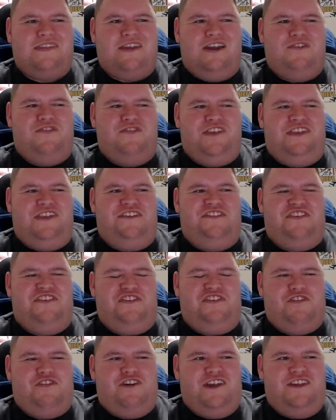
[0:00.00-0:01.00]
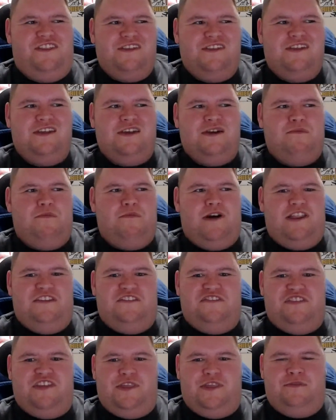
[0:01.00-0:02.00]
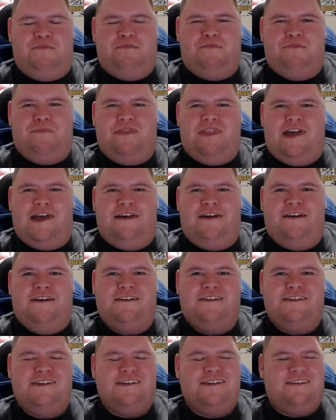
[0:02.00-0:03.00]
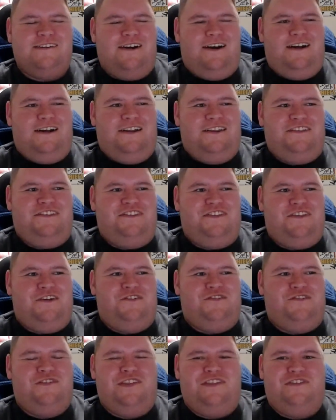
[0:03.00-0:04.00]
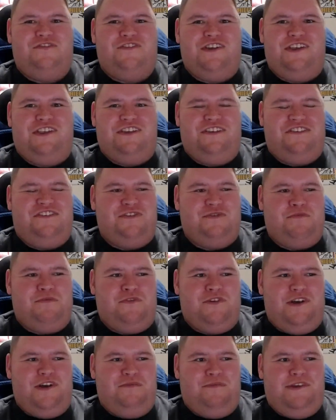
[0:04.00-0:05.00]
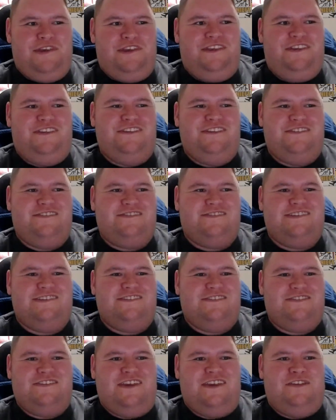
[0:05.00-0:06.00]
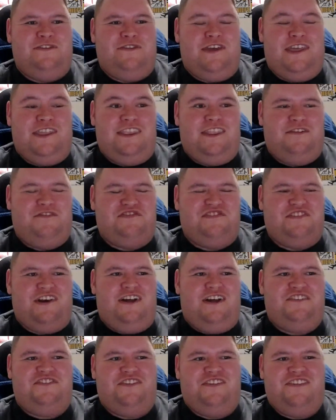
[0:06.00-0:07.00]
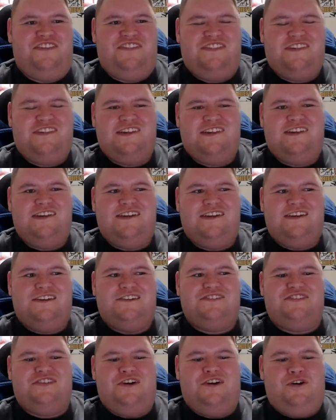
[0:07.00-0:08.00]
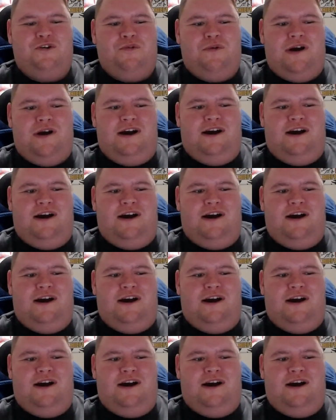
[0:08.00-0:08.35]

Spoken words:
think he's a great Mitre 10 player. I just don't really think he's Super Rugby. He's had enough chances. So